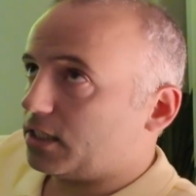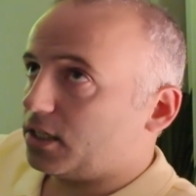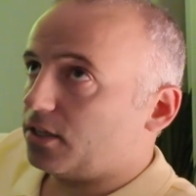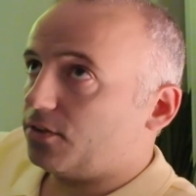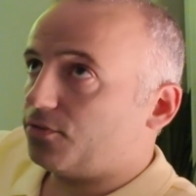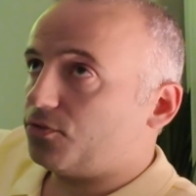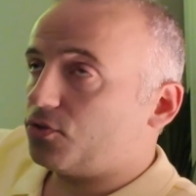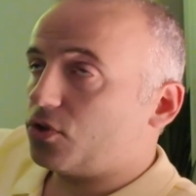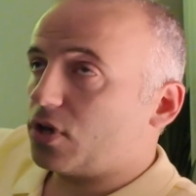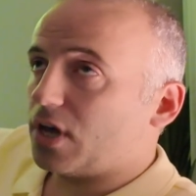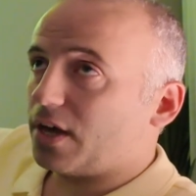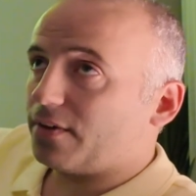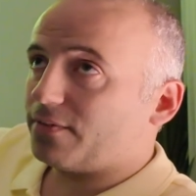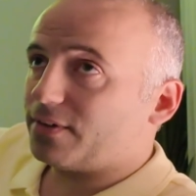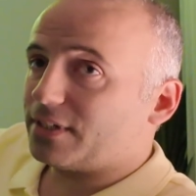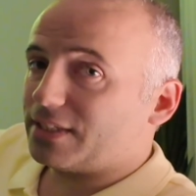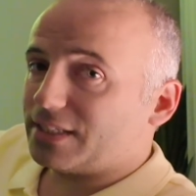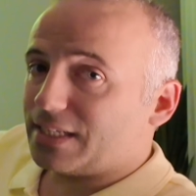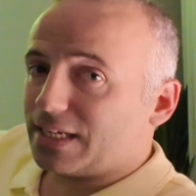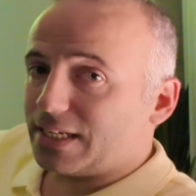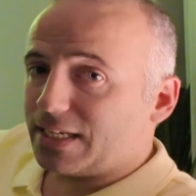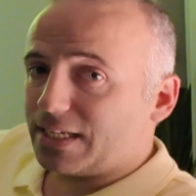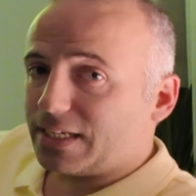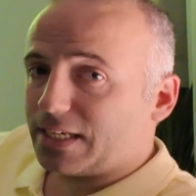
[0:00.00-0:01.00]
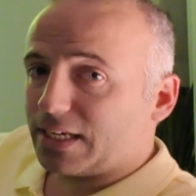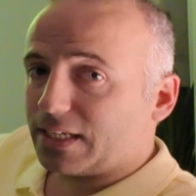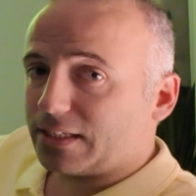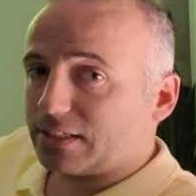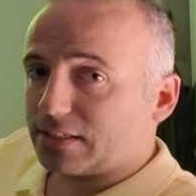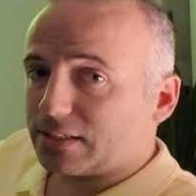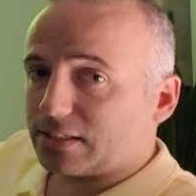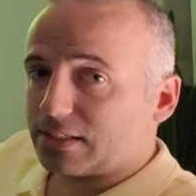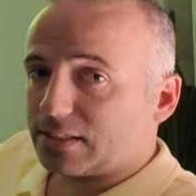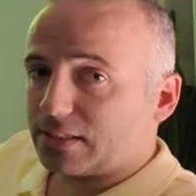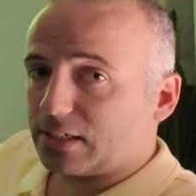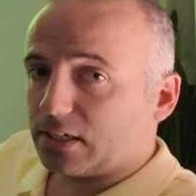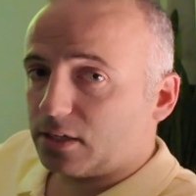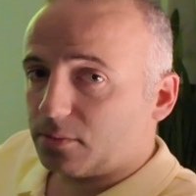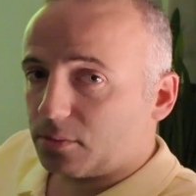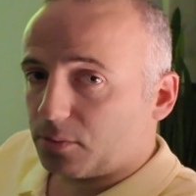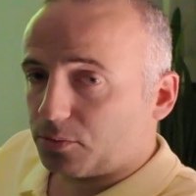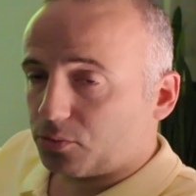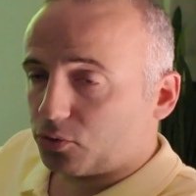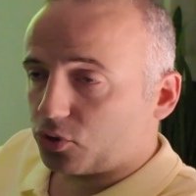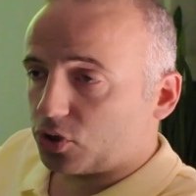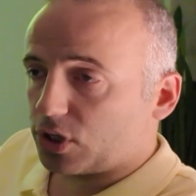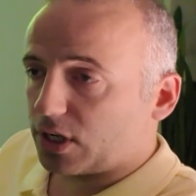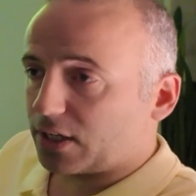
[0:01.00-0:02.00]
If you have a dedicated cinema
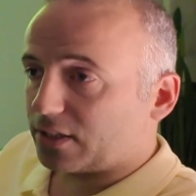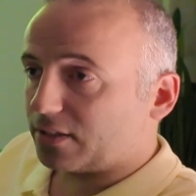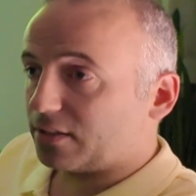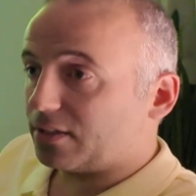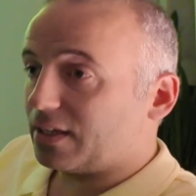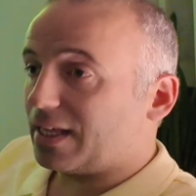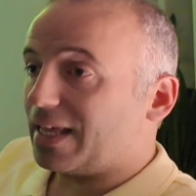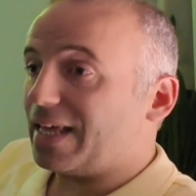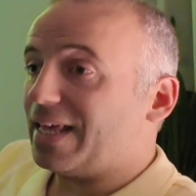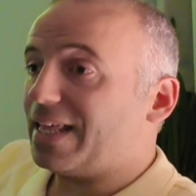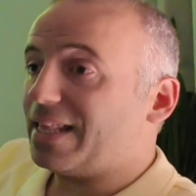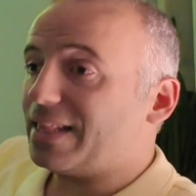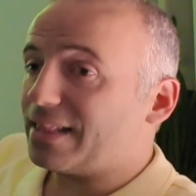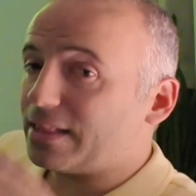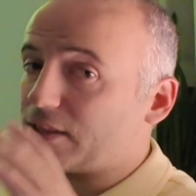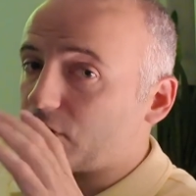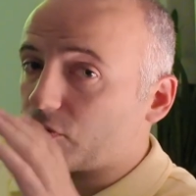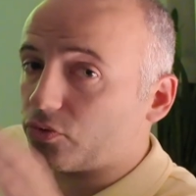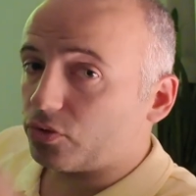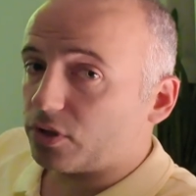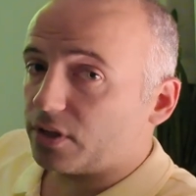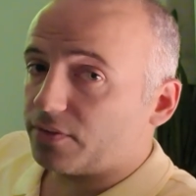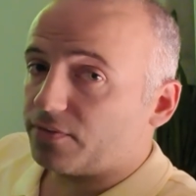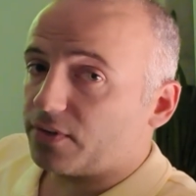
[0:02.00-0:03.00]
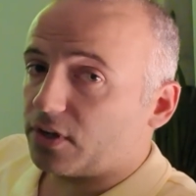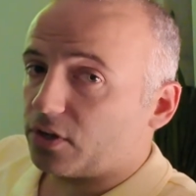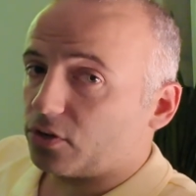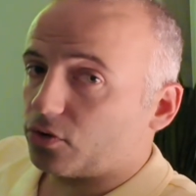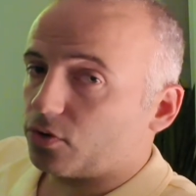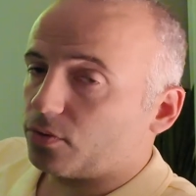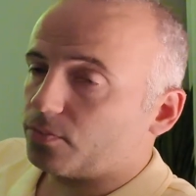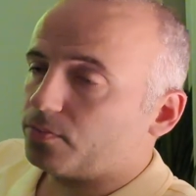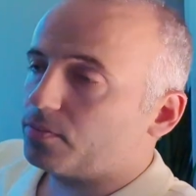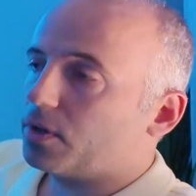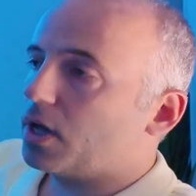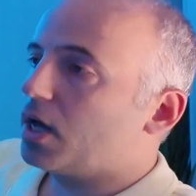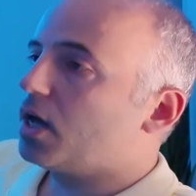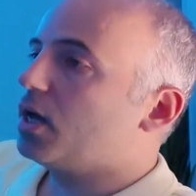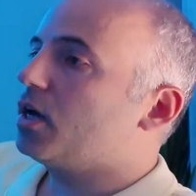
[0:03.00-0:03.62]
projector into living room,